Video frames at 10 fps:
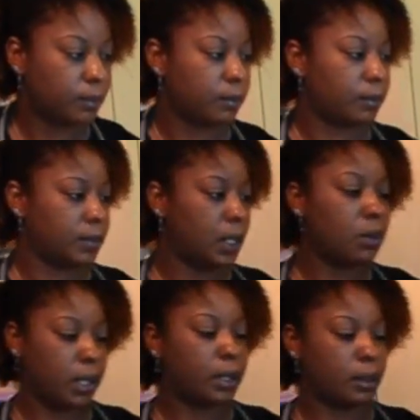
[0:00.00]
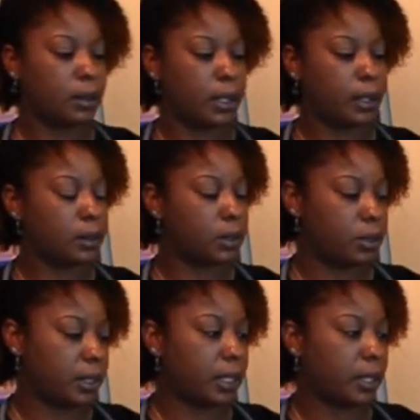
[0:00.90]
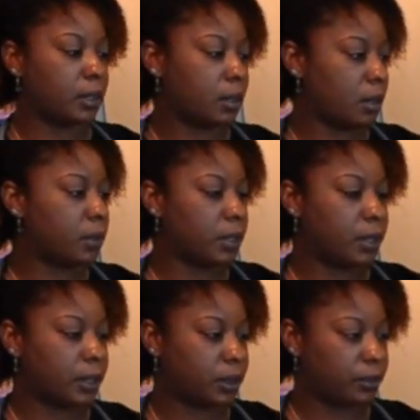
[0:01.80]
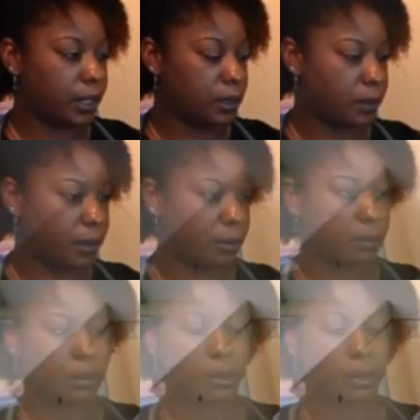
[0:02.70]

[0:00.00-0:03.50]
severe headaches, visual disturbances like bright